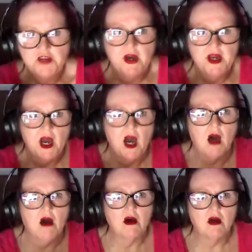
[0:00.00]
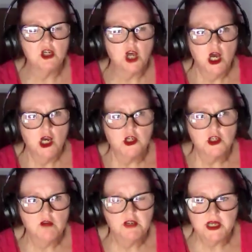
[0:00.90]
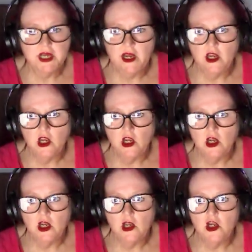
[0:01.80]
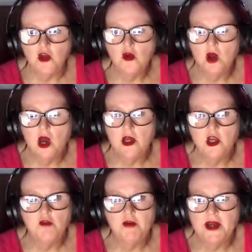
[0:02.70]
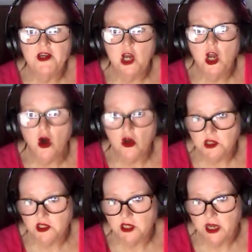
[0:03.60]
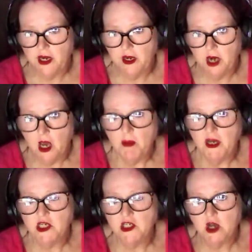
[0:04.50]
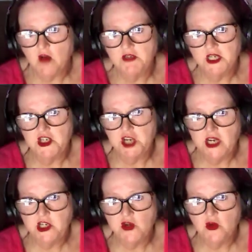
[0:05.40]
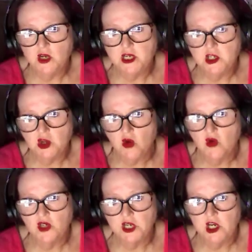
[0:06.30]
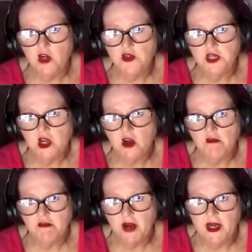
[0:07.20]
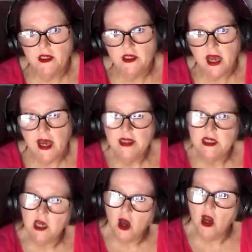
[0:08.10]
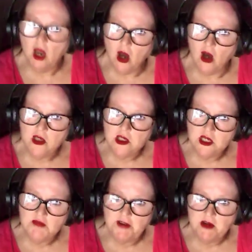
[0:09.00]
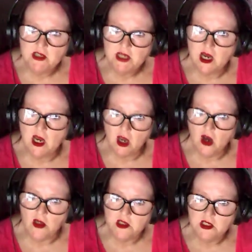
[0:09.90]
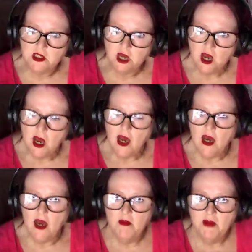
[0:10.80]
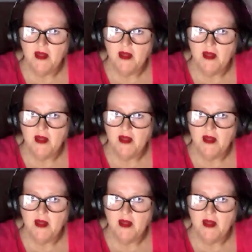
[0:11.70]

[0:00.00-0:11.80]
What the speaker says: you find it hard? Because obviously you've had loss then, because obviously changing all these schools and losing your friends, it's a lot of loss. It feels like a loss. And